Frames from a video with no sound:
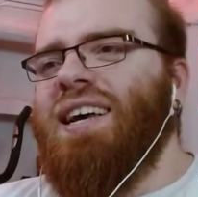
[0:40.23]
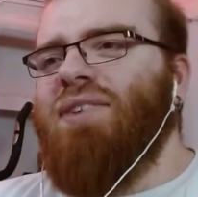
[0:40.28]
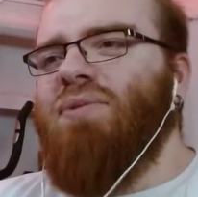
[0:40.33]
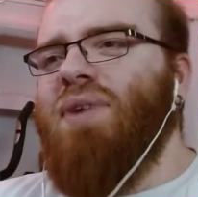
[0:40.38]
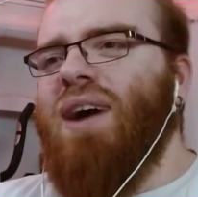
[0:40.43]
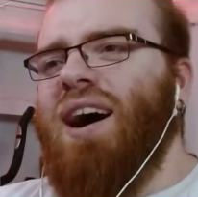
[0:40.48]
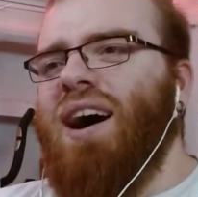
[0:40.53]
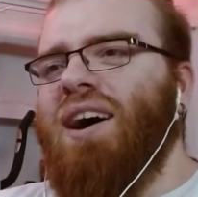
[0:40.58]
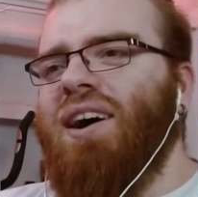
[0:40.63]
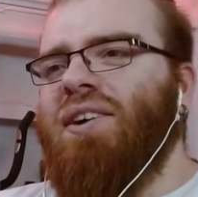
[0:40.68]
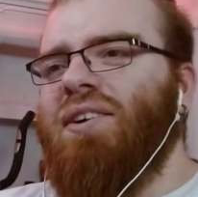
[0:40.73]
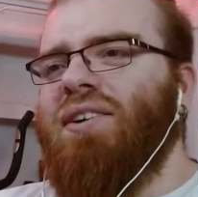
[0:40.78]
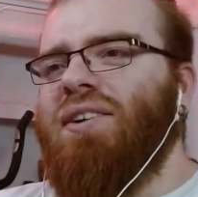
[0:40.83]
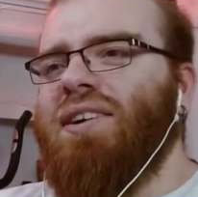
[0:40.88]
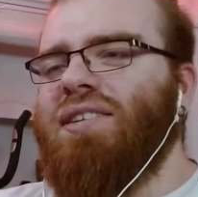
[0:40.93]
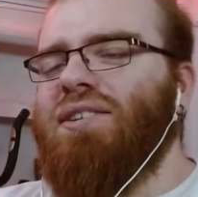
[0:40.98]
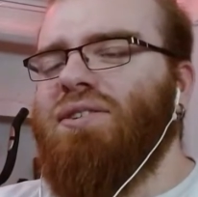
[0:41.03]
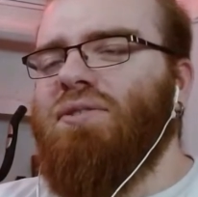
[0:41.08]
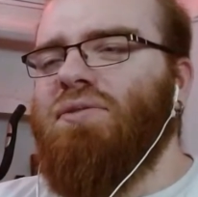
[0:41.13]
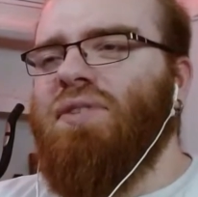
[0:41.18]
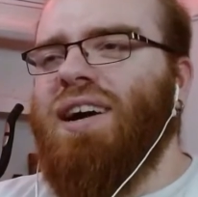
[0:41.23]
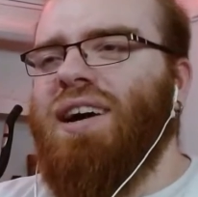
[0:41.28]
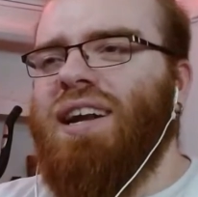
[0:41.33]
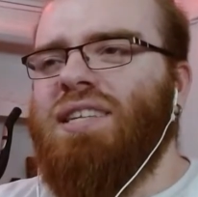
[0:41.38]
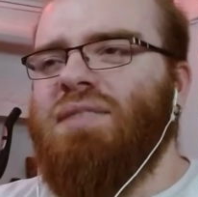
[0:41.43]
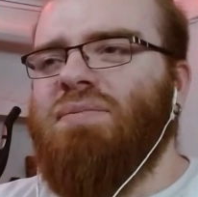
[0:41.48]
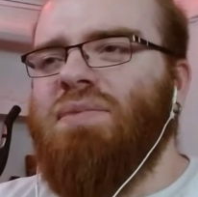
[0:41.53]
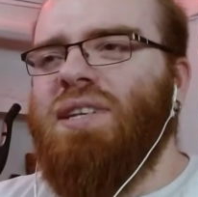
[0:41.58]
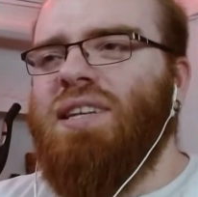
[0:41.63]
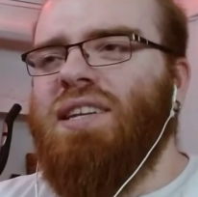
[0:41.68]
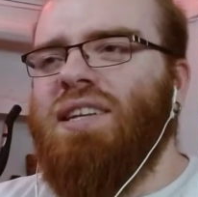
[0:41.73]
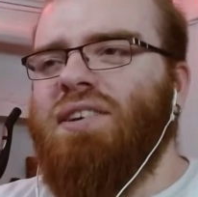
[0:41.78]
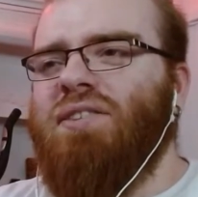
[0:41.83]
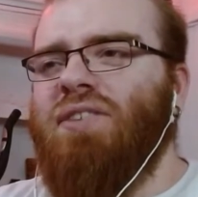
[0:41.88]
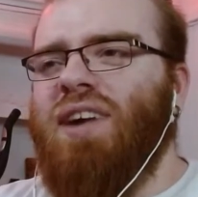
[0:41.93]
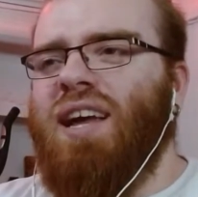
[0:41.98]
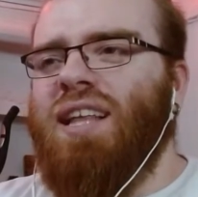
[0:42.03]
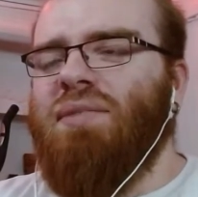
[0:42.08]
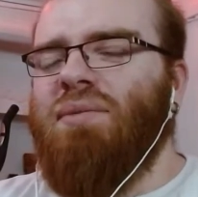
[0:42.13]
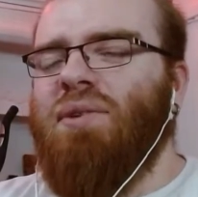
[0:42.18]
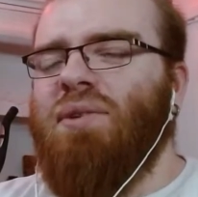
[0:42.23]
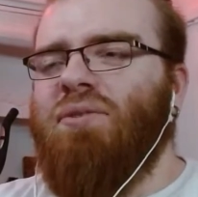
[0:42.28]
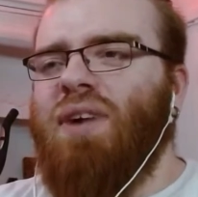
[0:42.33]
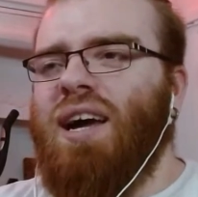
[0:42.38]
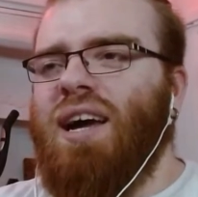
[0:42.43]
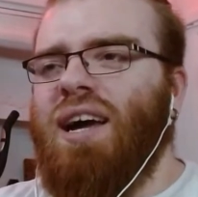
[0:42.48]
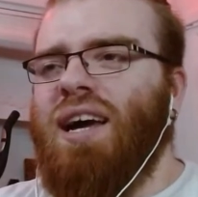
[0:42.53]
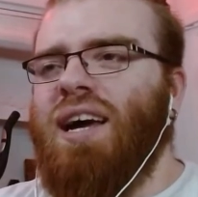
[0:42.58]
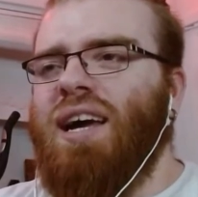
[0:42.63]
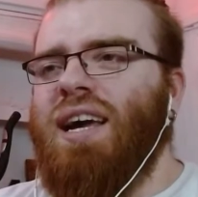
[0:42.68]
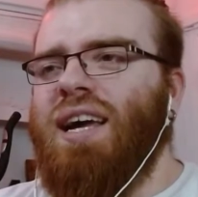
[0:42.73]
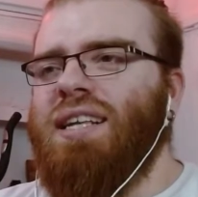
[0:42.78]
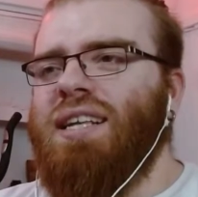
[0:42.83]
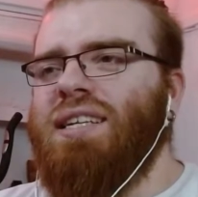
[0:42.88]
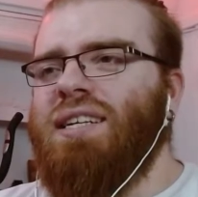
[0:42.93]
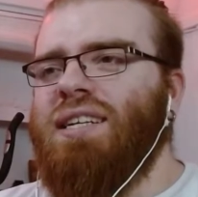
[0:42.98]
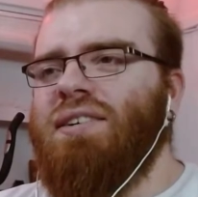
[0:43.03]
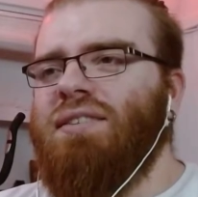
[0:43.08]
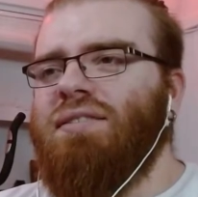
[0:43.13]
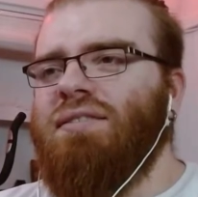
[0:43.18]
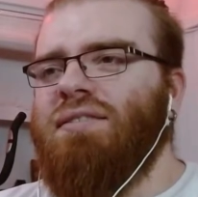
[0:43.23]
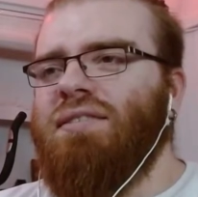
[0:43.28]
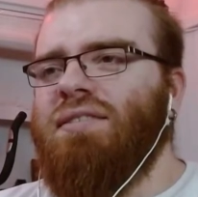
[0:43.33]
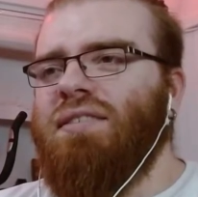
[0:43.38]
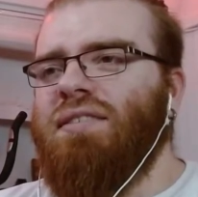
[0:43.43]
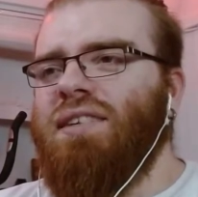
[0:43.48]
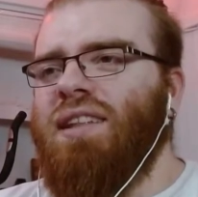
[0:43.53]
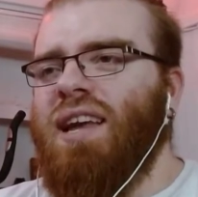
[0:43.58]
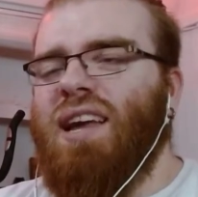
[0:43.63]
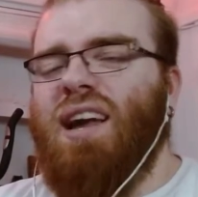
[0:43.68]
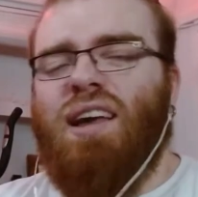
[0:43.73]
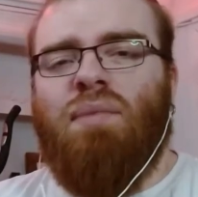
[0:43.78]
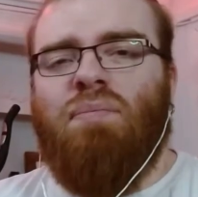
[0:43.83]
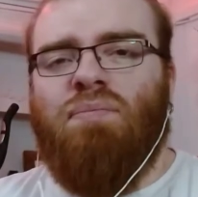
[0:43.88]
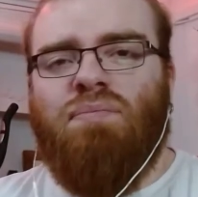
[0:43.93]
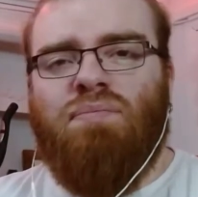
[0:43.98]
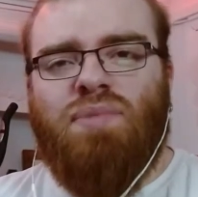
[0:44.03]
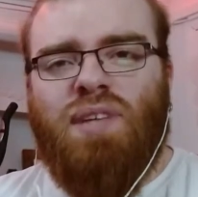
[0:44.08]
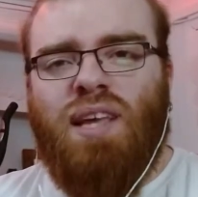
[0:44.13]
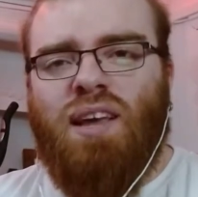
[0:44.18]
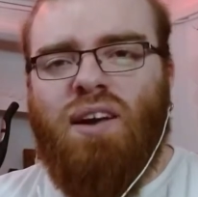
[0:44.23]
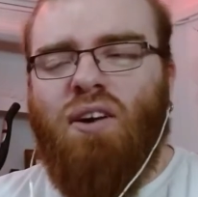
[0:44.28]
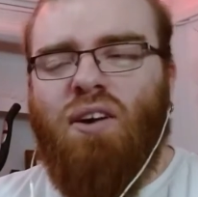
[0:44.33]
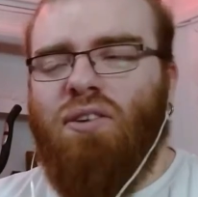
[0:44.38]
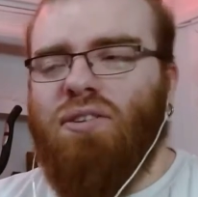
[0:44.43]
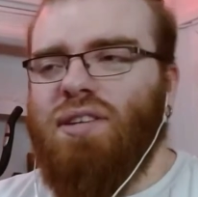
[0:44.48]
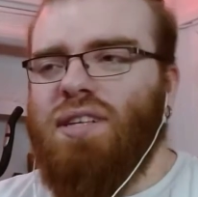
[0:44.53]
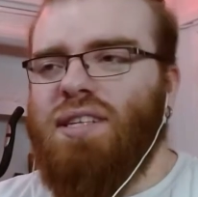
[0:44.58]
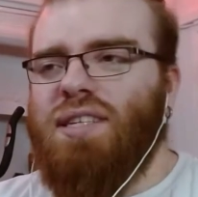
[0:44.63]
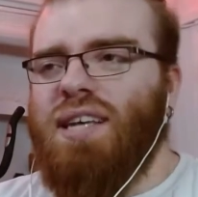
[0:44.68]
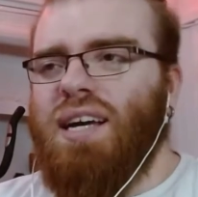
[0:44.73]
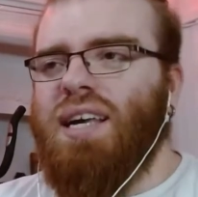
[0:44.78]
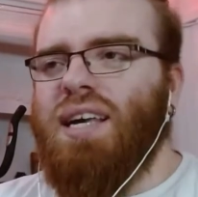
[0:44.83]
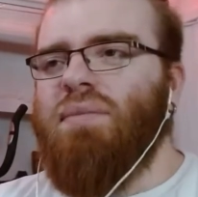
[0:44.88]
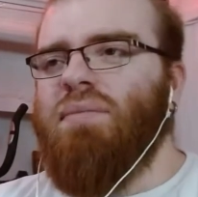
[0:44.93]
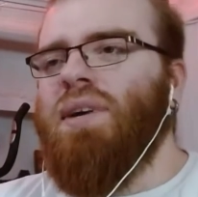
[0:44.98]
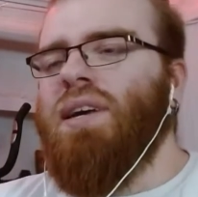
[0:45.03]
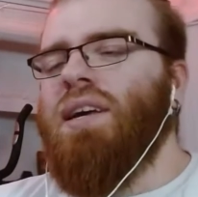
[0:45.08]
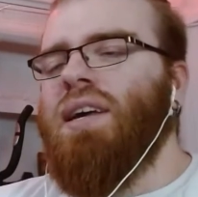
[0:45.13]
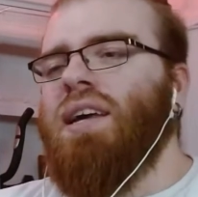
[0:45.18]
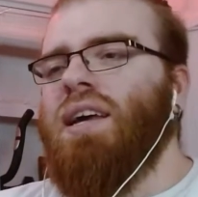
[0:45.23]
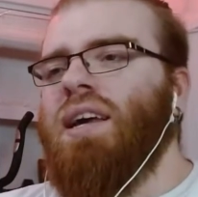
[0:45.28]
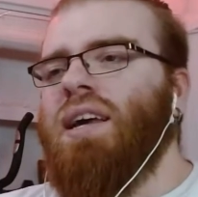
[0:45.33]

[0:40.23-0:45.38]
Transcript: Wow, so far it's been an incredible ride, you know, like I keep saying all the time.